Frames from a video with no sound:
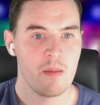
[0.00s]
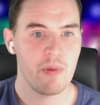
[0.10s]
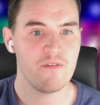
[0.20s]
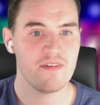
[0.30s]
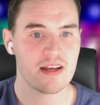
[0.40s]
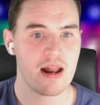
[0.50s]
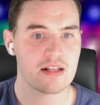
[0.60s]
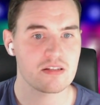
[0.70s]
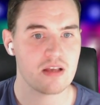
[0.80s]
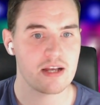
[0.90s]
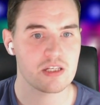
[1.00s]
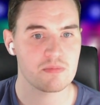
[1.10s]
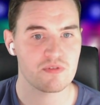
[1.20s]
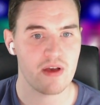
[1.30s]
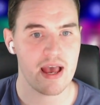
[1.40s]
Perfect collector's
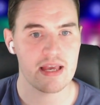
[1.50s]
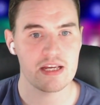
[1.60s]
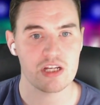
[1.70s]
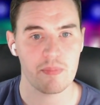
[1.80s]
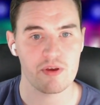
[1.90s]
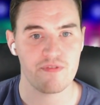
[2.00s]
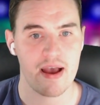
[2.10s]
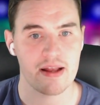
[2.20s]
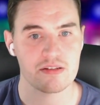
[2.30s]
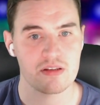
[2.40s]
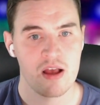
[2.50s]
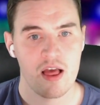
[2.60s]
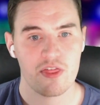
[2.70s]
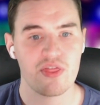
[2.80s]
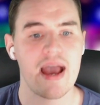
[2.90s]
items for AEW fans.
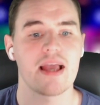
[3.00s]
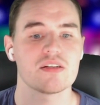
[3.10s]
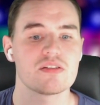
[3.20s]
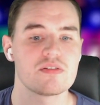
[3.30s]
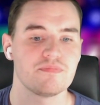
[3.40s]
Thanks."